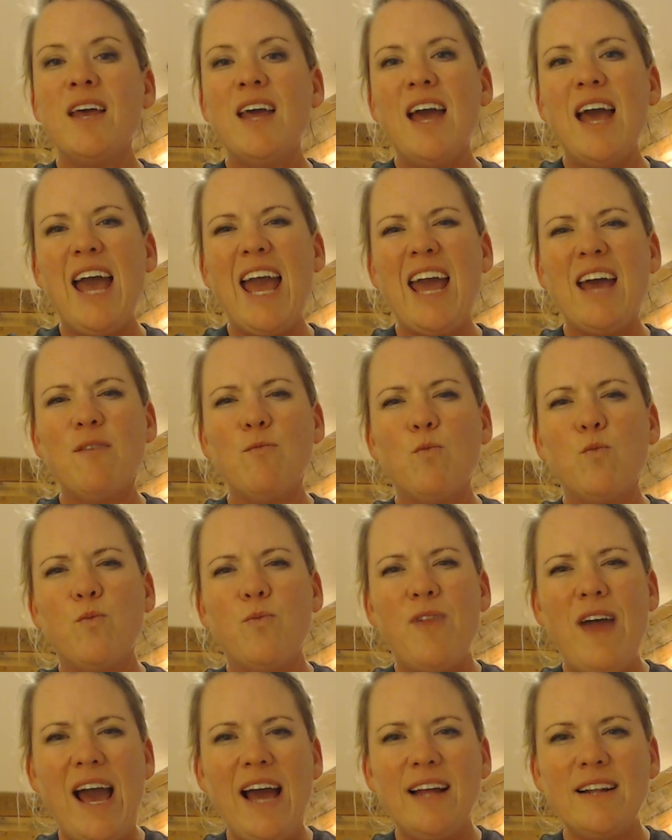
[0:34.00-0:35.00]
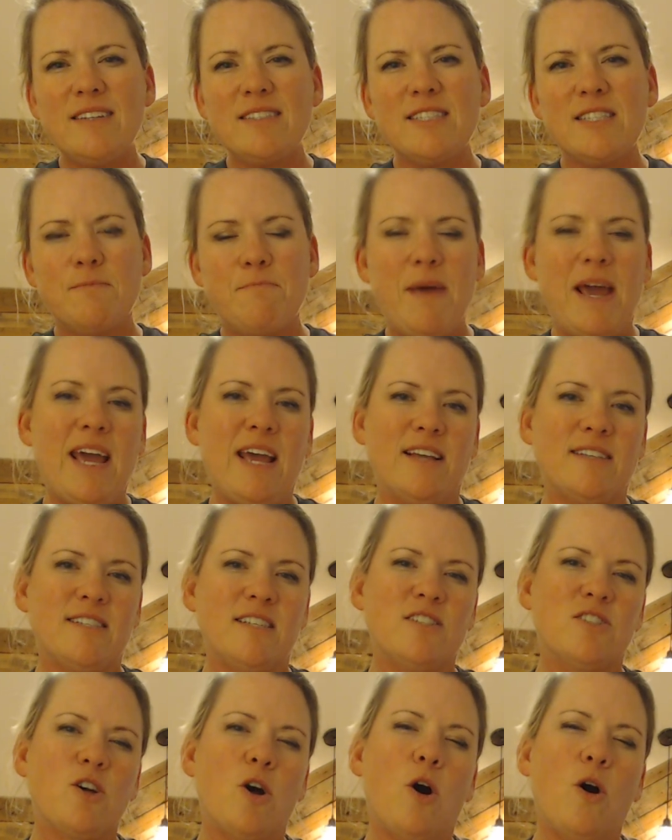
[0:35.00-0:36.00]
And that space
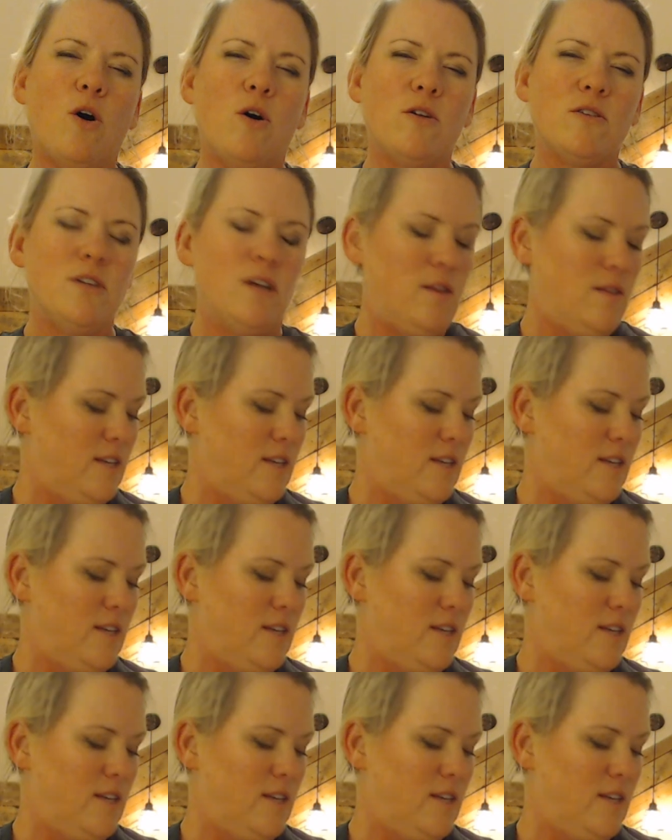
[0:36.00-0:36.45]
is called,